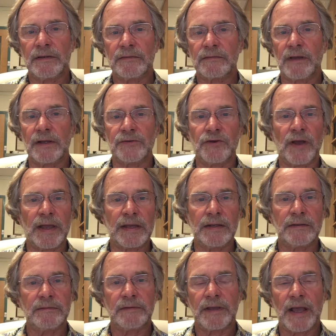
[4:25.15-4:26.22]
It's got
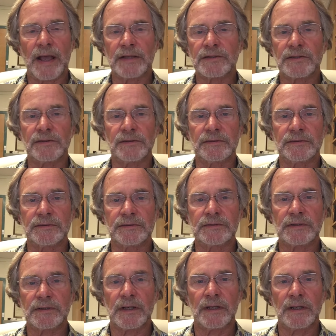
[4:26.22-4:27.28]
giant castles